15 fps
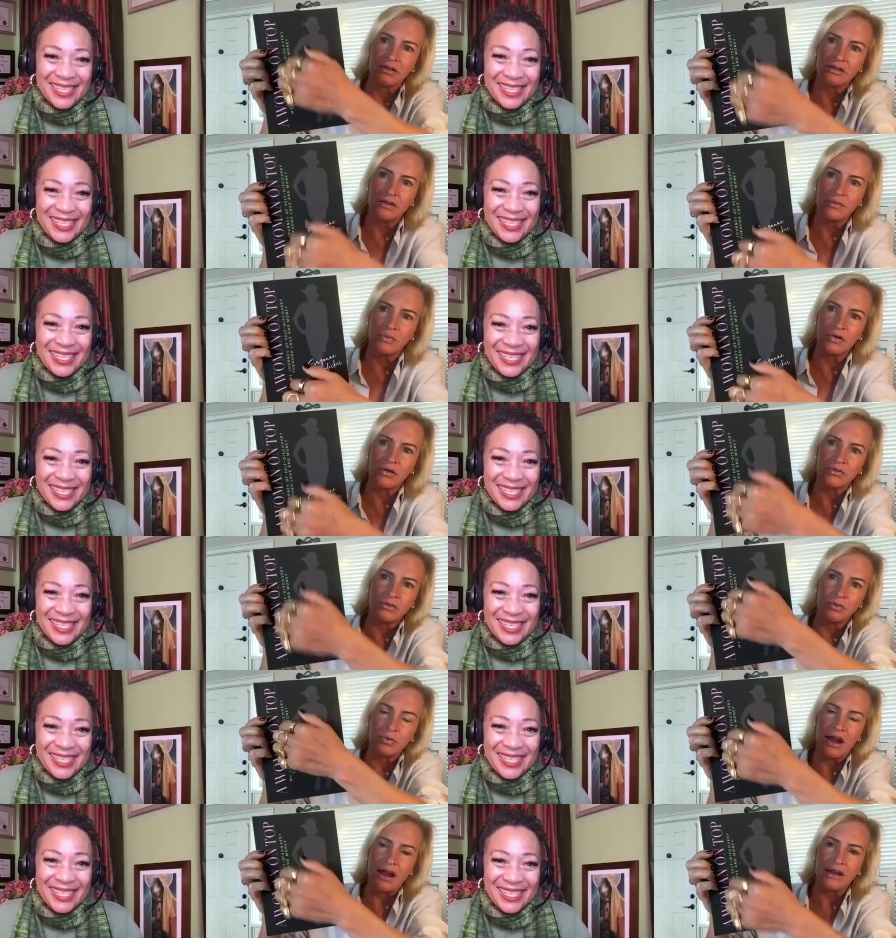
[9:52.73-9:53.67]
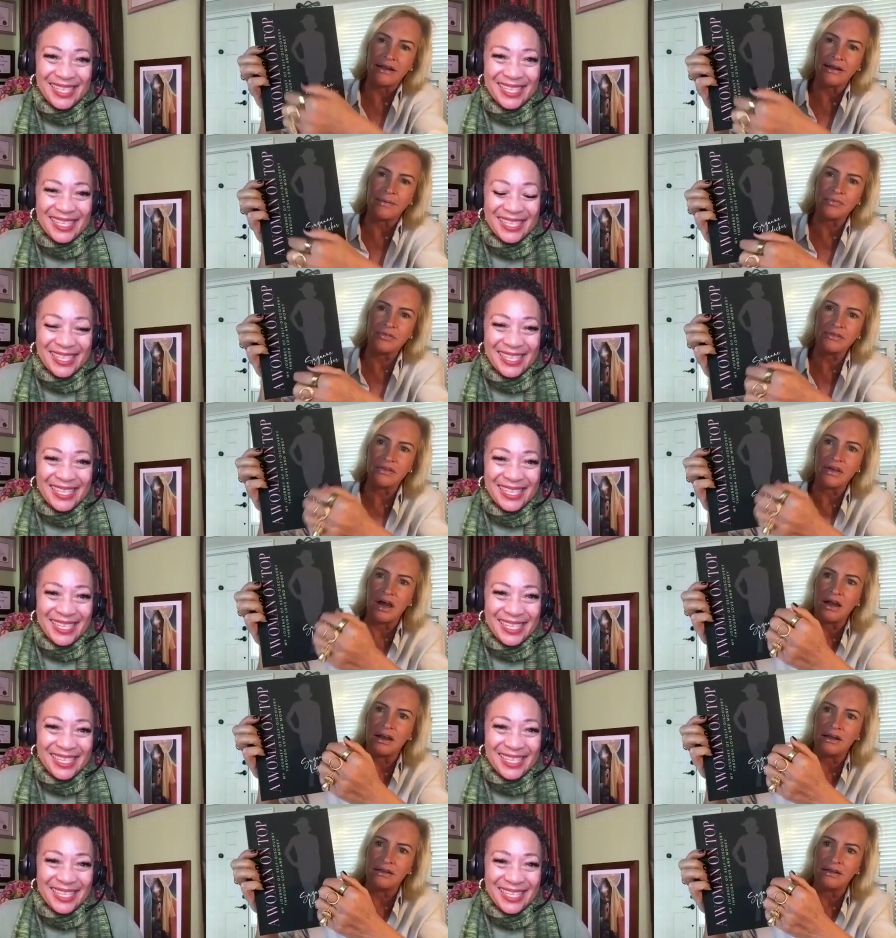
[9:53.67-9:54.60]
Speaker 1: the the writing up the
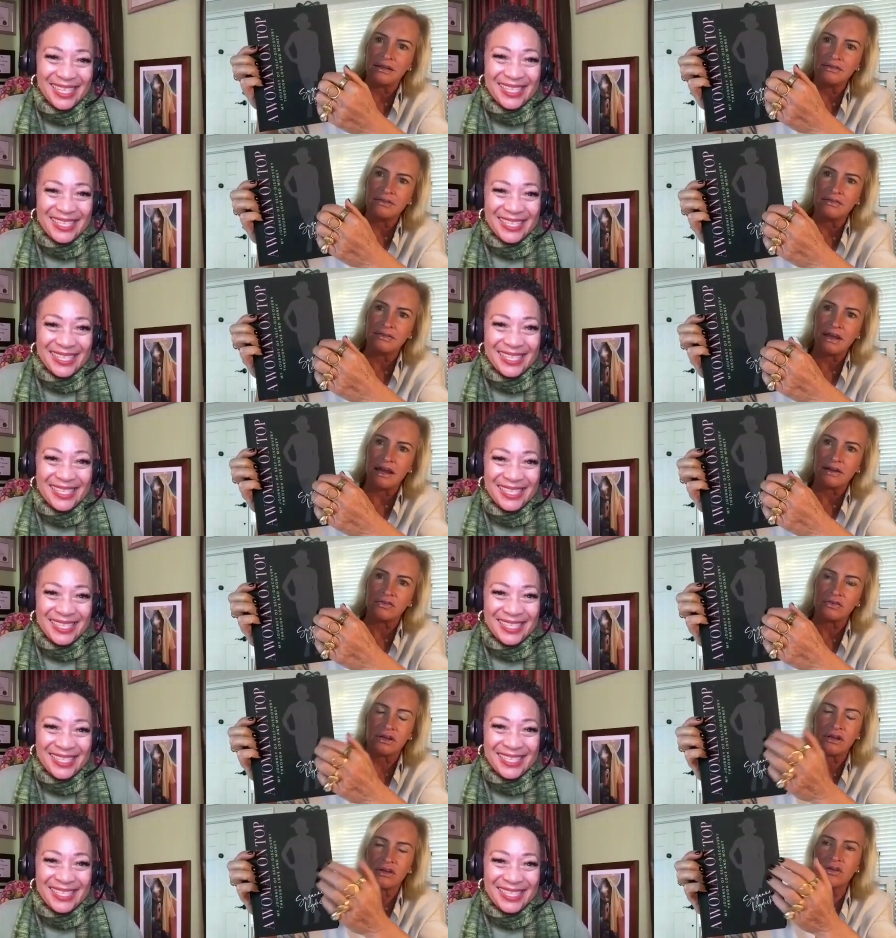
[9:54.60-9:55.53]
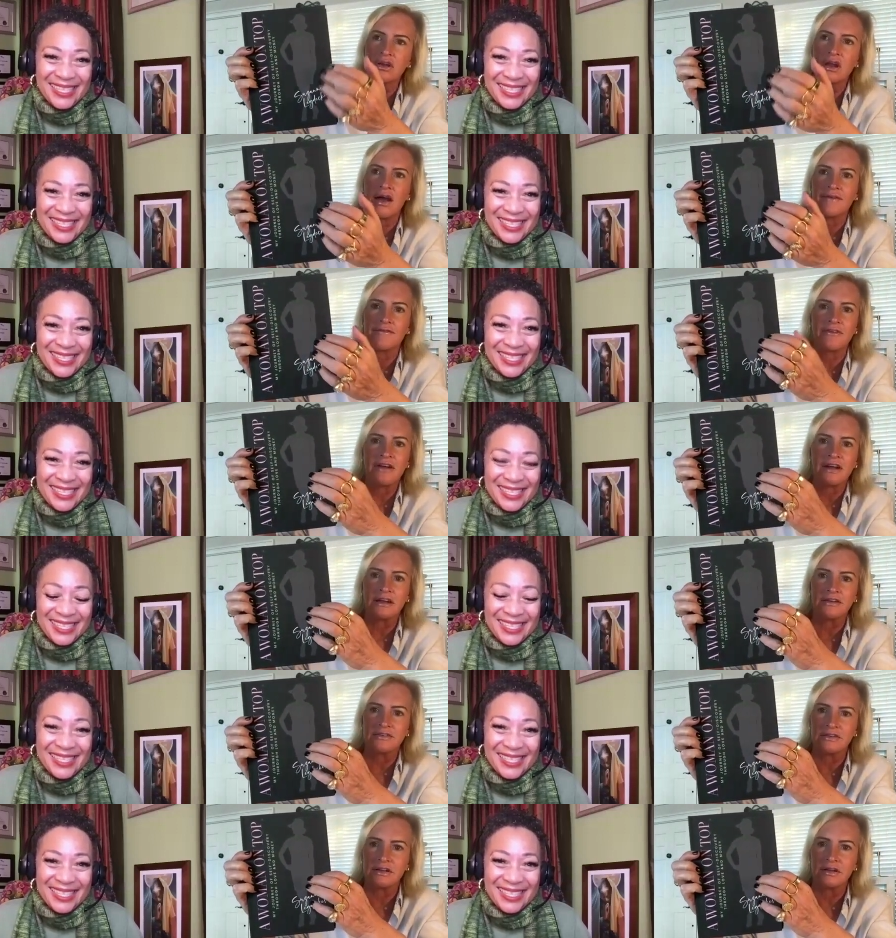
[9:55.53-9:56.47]
side, and this is actually could not find
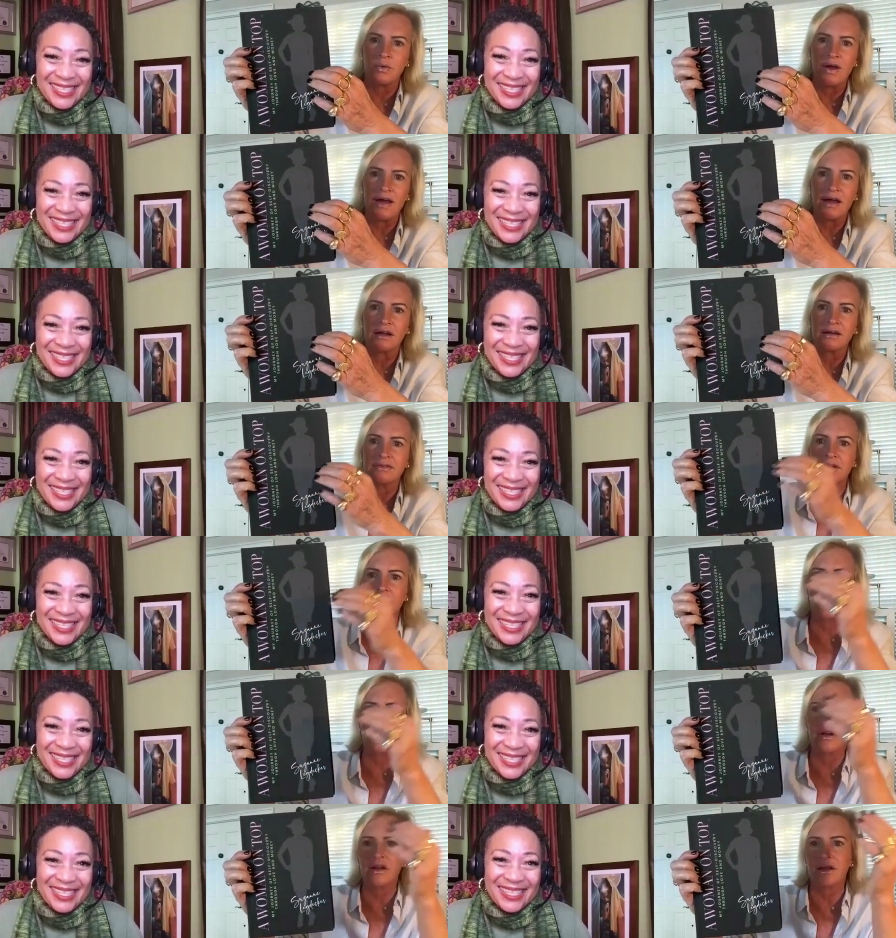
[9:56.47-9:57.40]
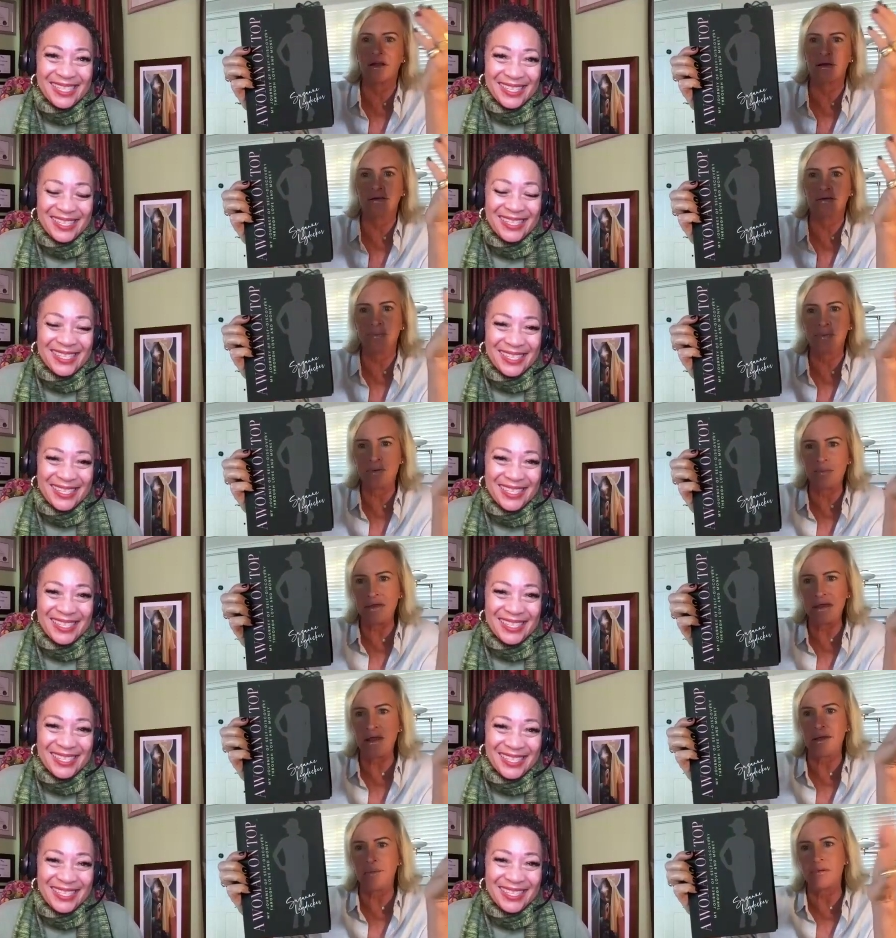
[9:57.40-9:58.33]
a silhouette because I wanted it to be
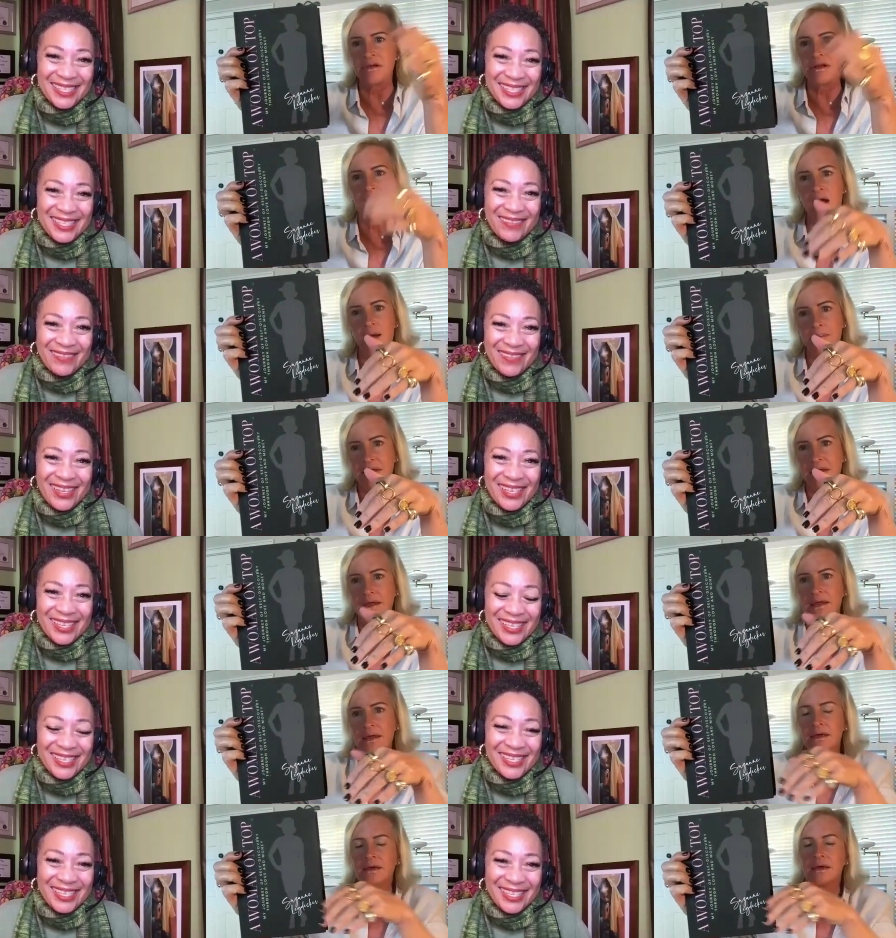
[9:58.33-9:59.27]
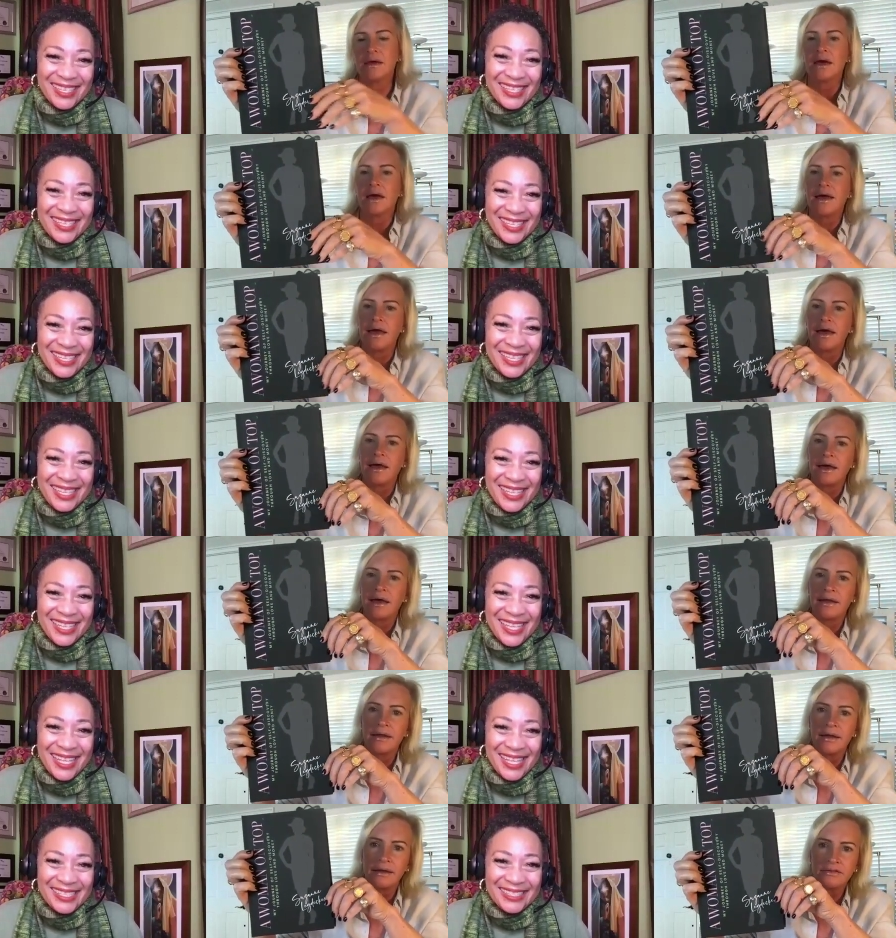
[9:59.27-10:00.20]
me, but not right. me.
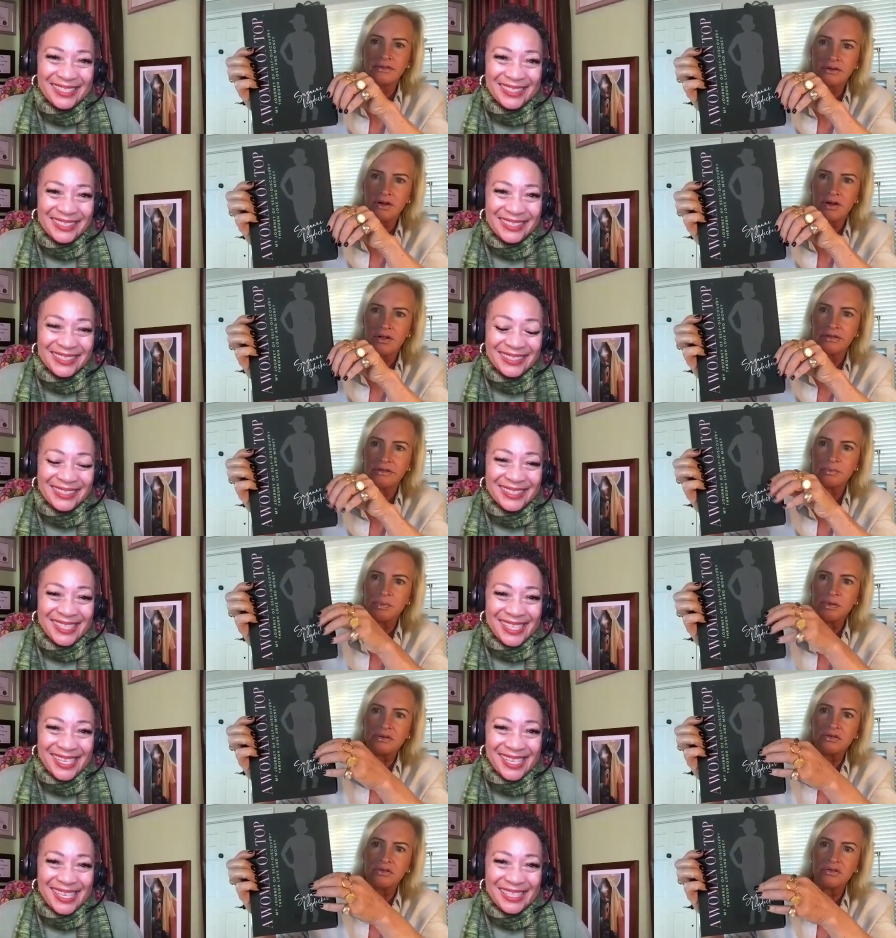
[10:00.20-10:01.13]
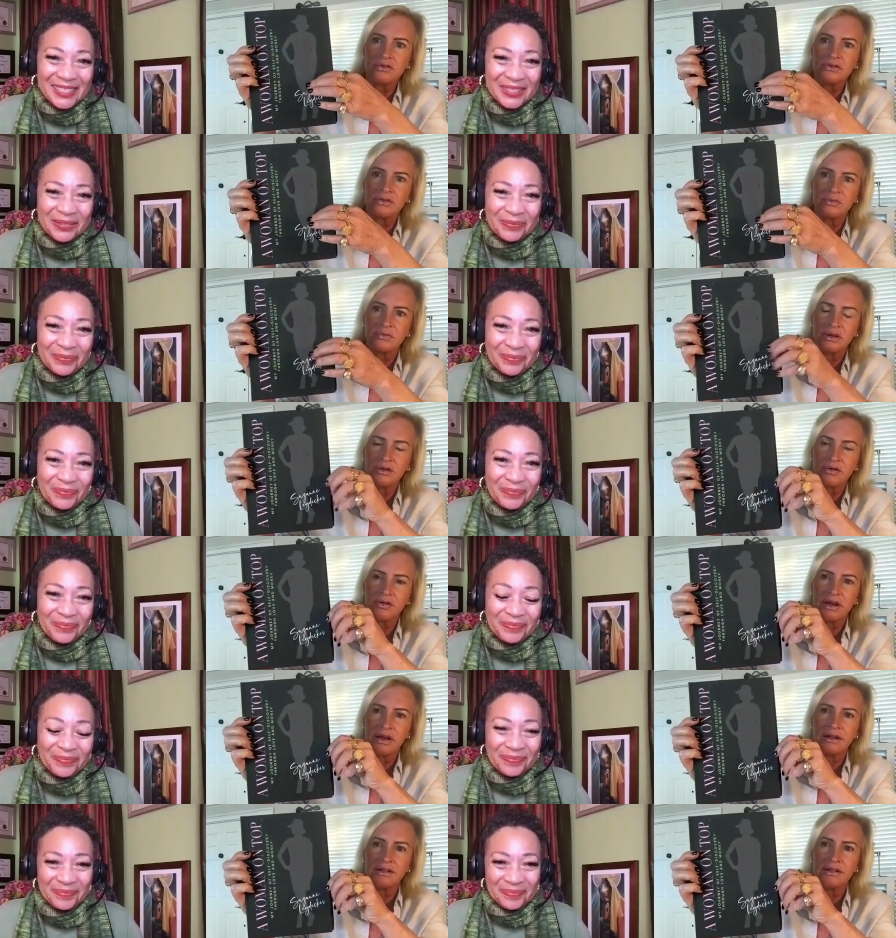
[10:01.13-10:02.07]
And I took all these pictures and we
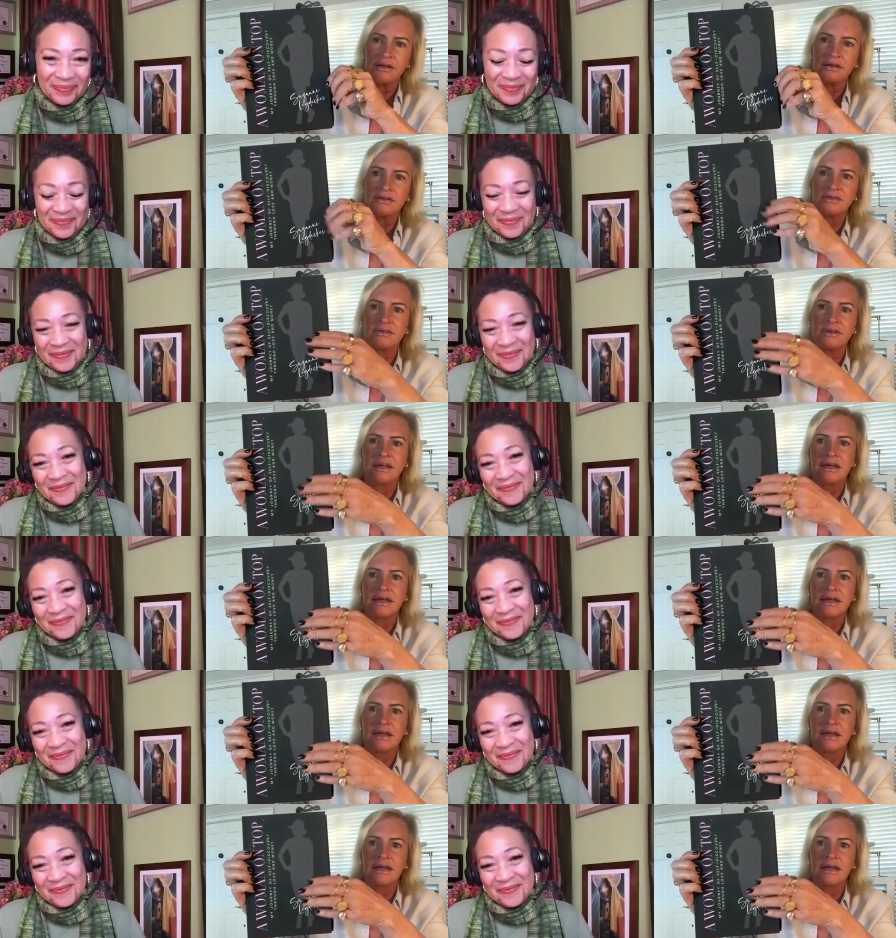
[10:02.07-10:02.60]
created this, and